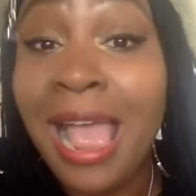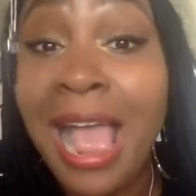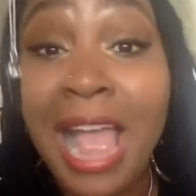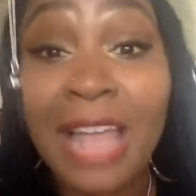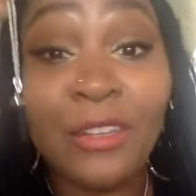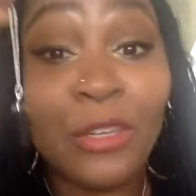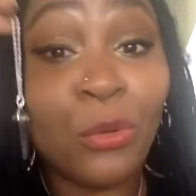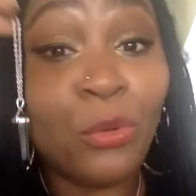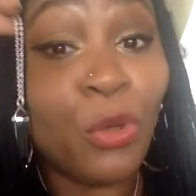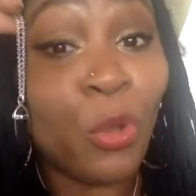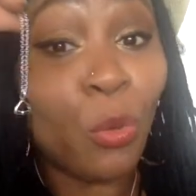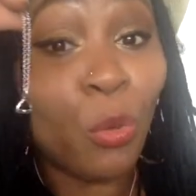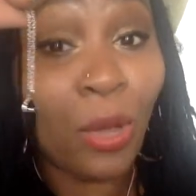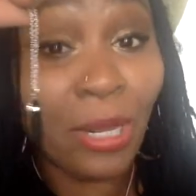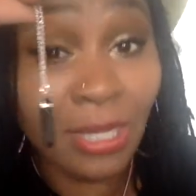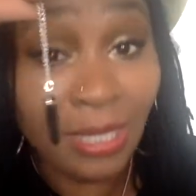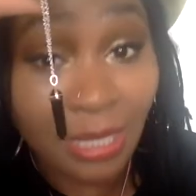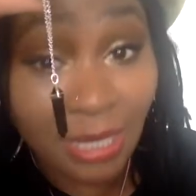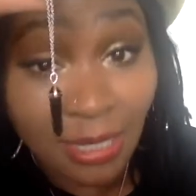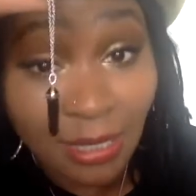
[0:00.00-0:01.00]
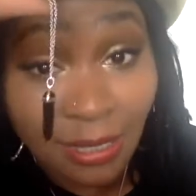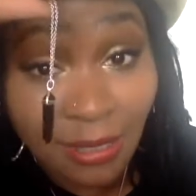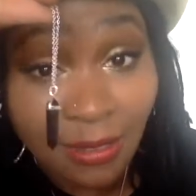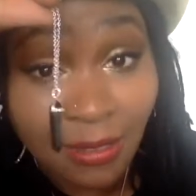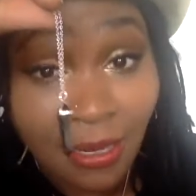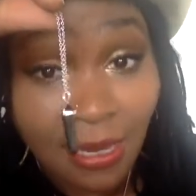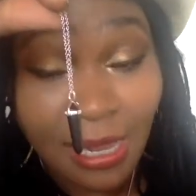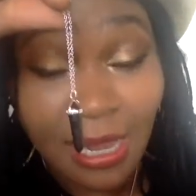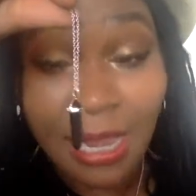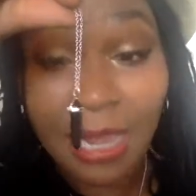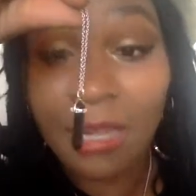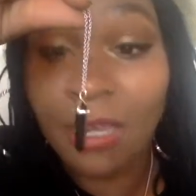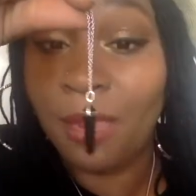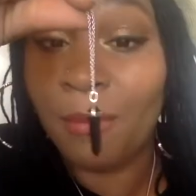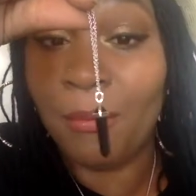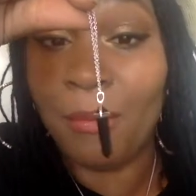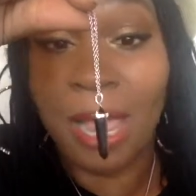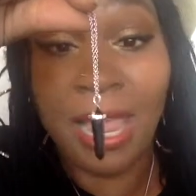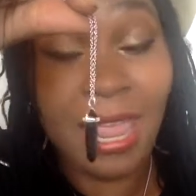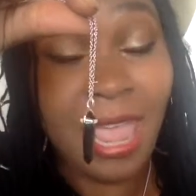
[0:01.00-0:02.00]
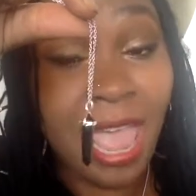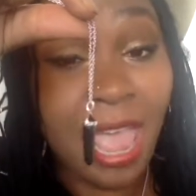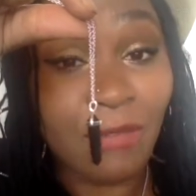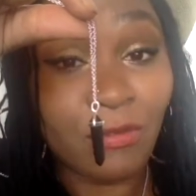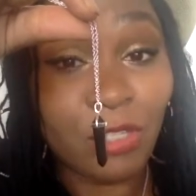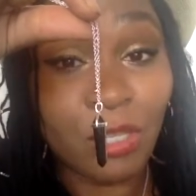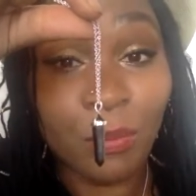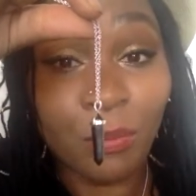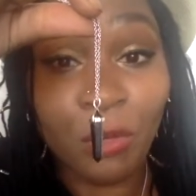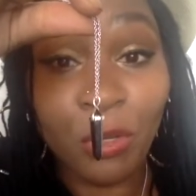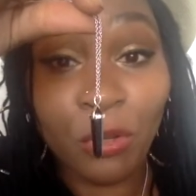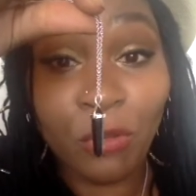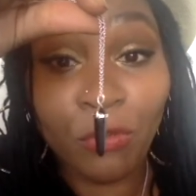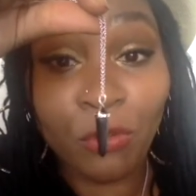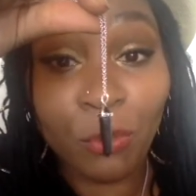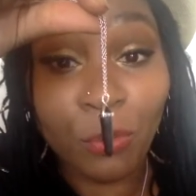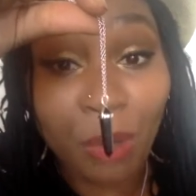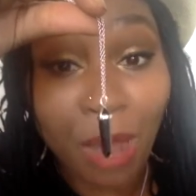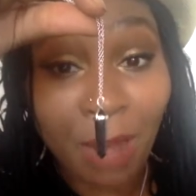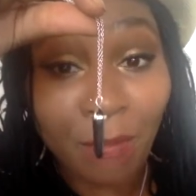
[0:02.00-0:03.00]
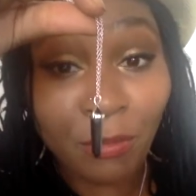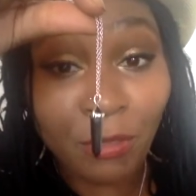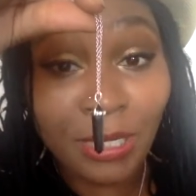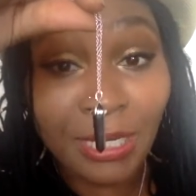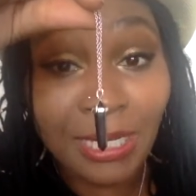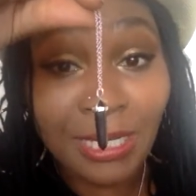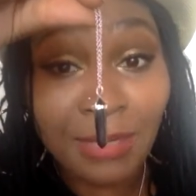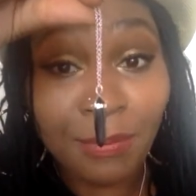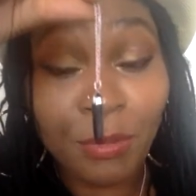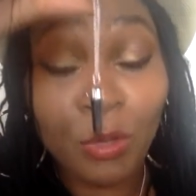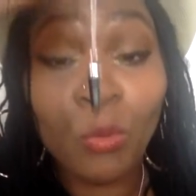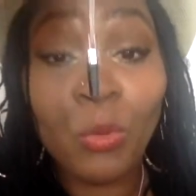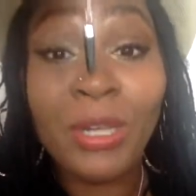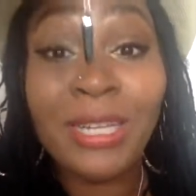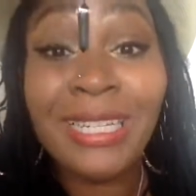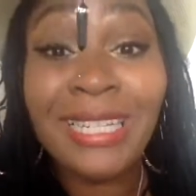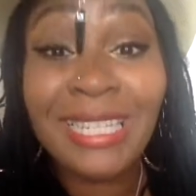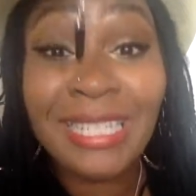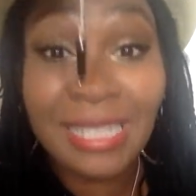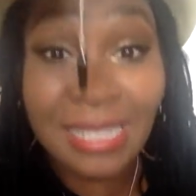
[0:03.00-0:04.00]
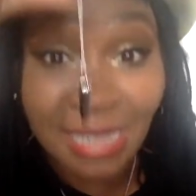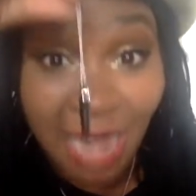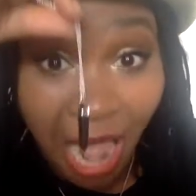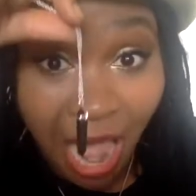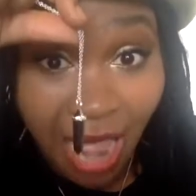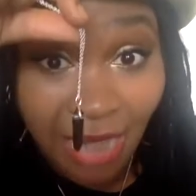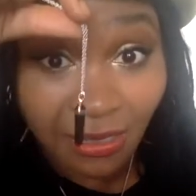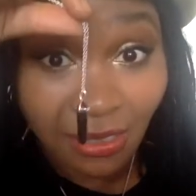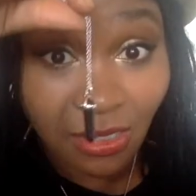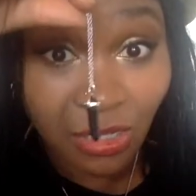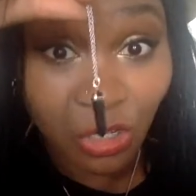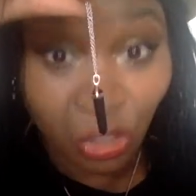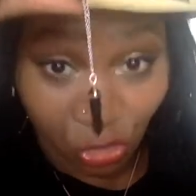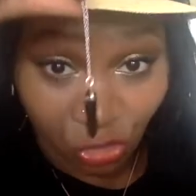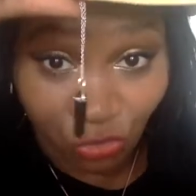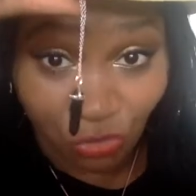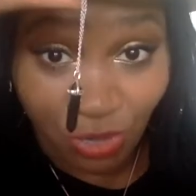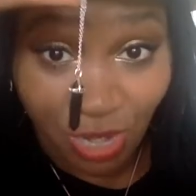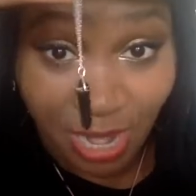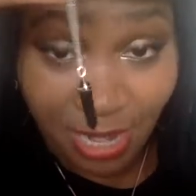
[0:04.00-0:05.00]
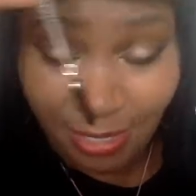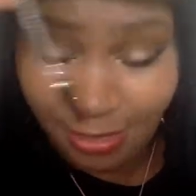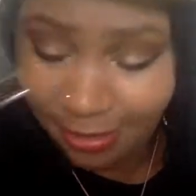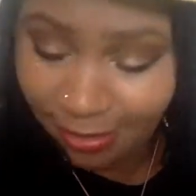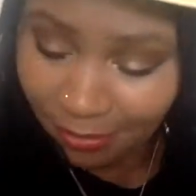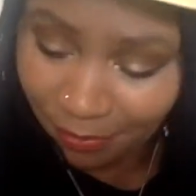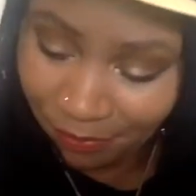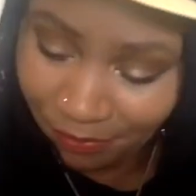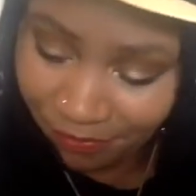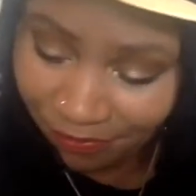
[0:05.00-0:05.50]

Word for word: I don't know what it is. And it might have some beautiful properties, but what it is not is Shungite.